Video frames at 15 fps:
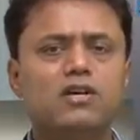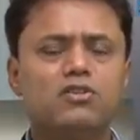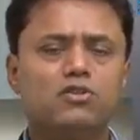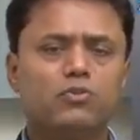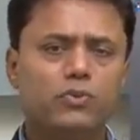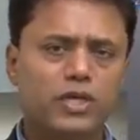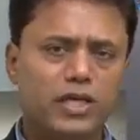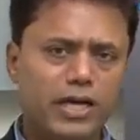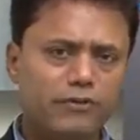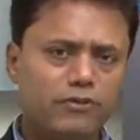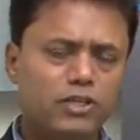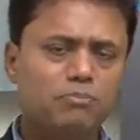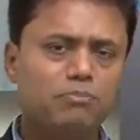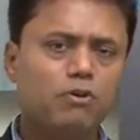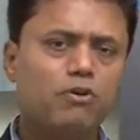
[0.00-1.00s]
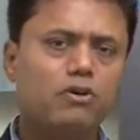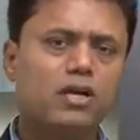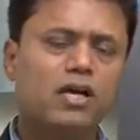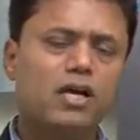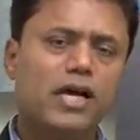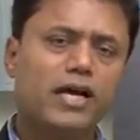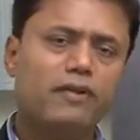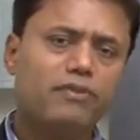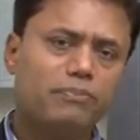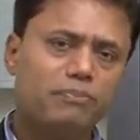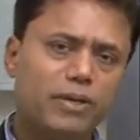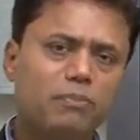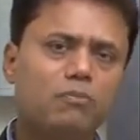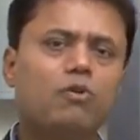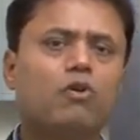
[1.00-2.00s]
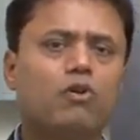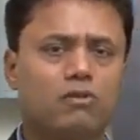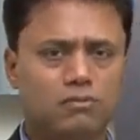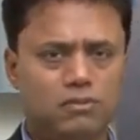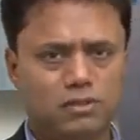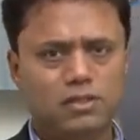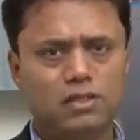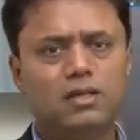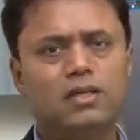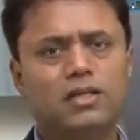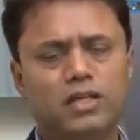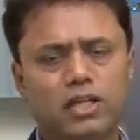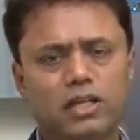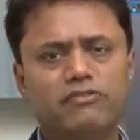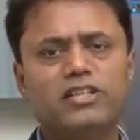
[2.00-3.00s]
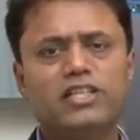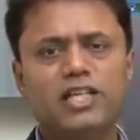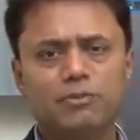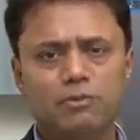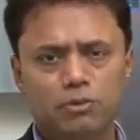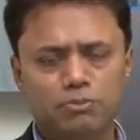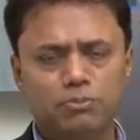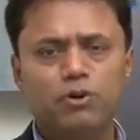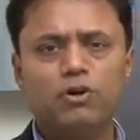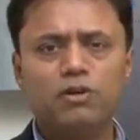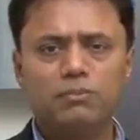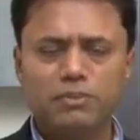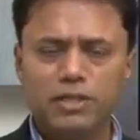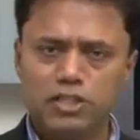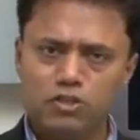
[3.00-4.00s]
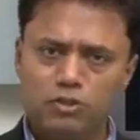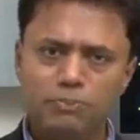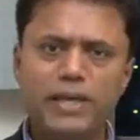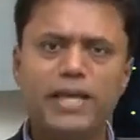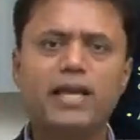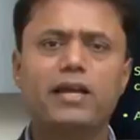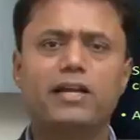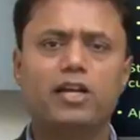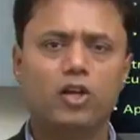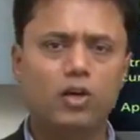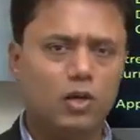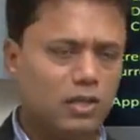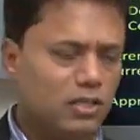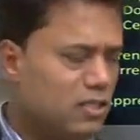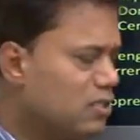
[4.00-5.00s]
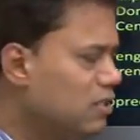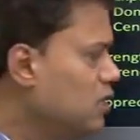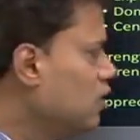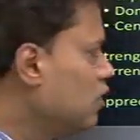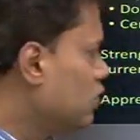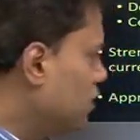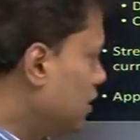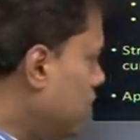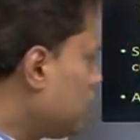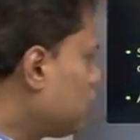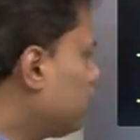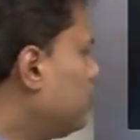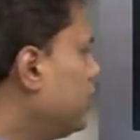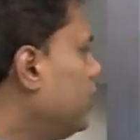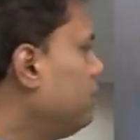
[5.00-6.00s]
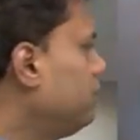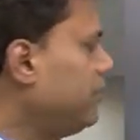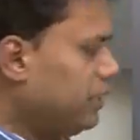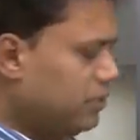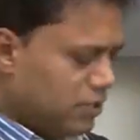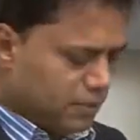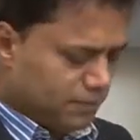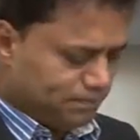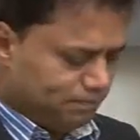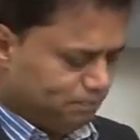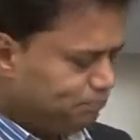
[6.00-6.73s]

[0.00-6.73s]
So we have to import and we pay more every time you import because you're paying it in dollars. So that's what it means.